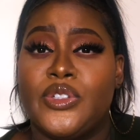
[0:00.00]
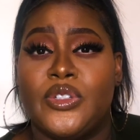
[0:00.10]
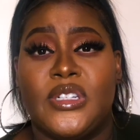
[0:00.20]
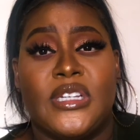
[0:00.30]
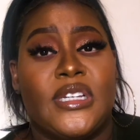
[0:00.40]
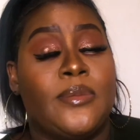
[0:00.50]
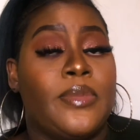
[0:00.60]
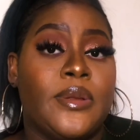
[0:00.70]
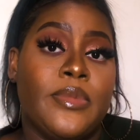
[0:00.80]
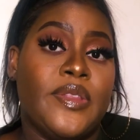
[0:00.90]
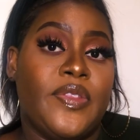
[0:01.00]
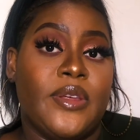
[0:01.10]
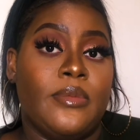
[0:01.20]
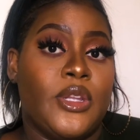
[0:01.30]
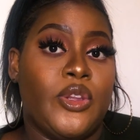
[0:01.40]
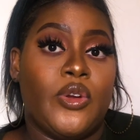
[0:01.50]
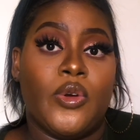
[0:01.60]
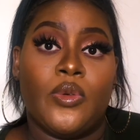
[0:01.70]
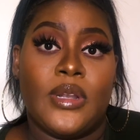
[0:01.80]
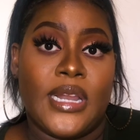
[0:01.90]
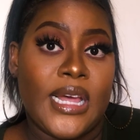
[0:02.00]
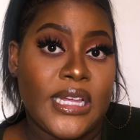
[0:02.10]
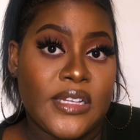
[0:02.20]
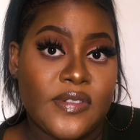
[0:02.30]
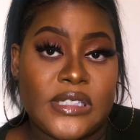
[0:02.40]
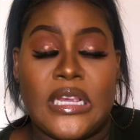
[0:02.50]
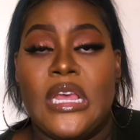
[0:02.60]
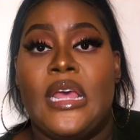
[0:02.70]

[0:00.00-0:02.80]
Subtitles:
You can implement them in your own lives.